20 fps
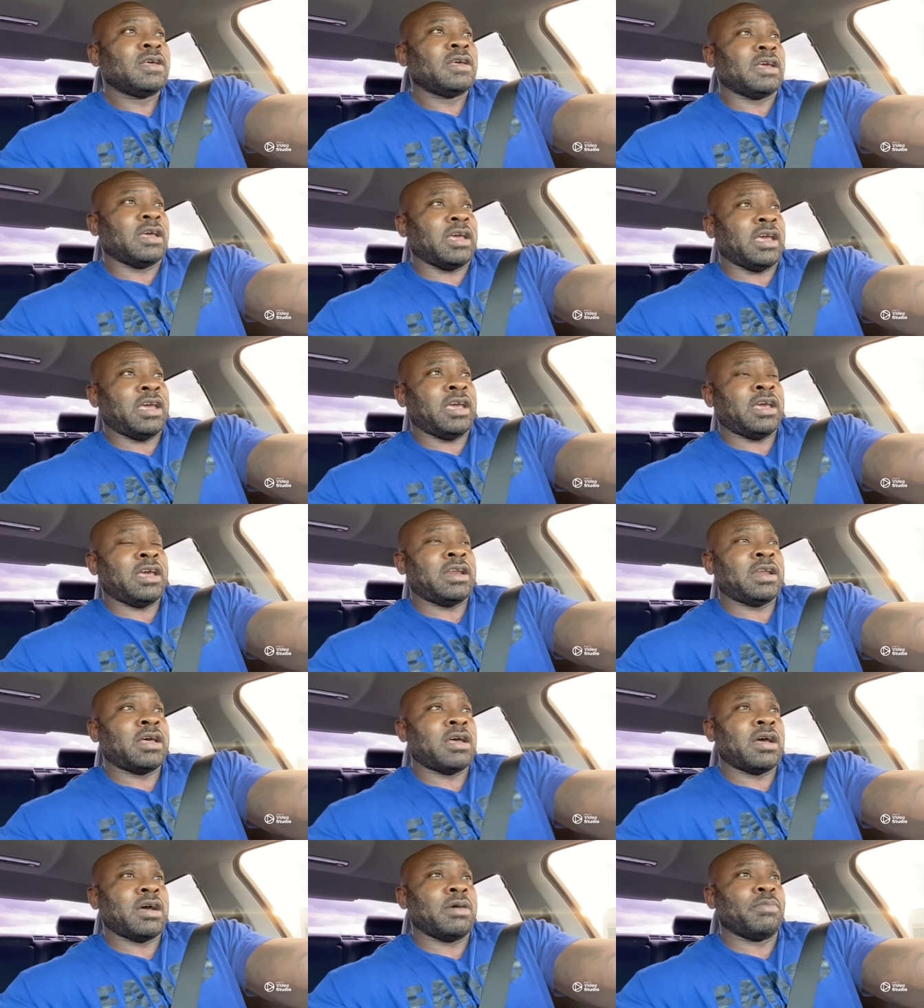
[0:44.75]
And
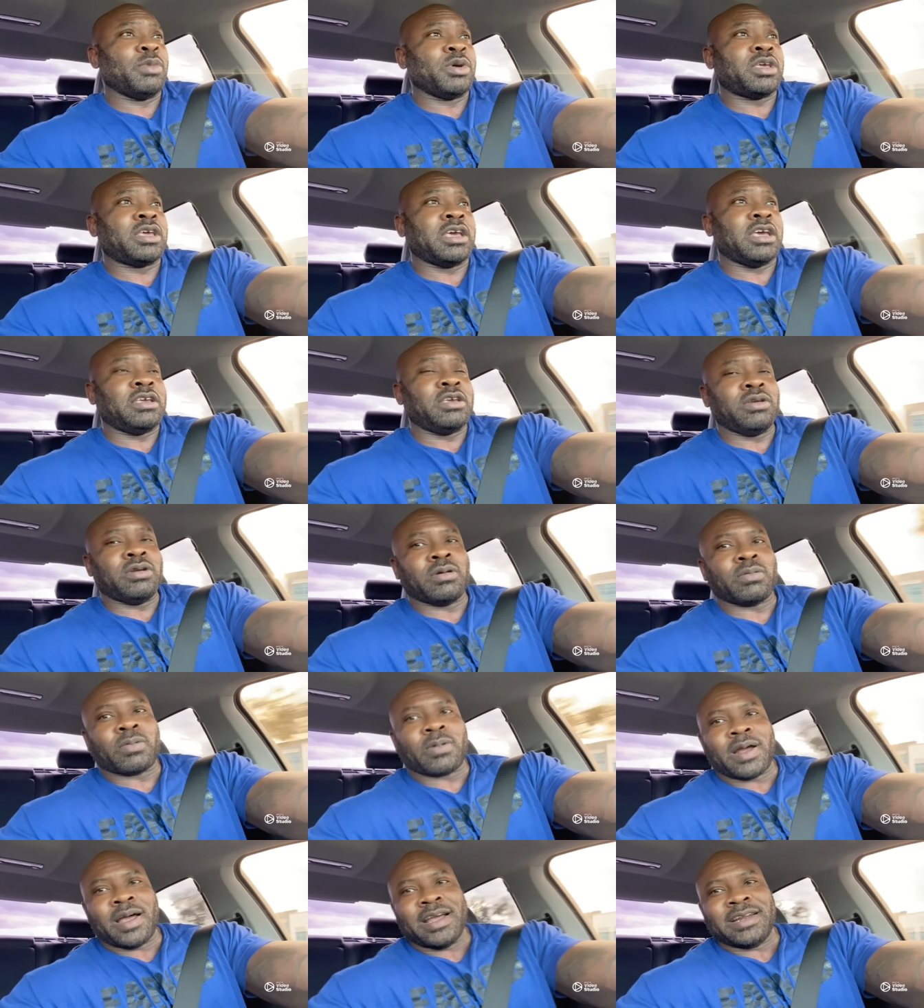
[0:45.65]
I'm going to give you the
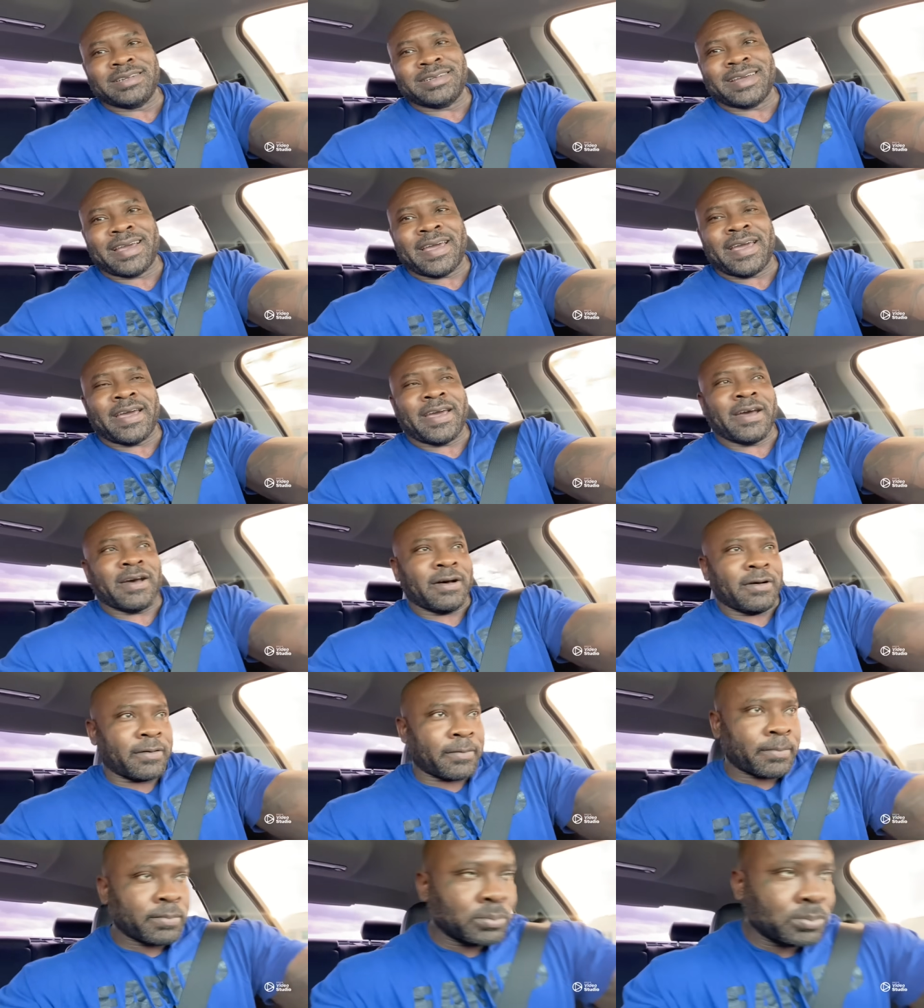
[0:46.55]
rundown.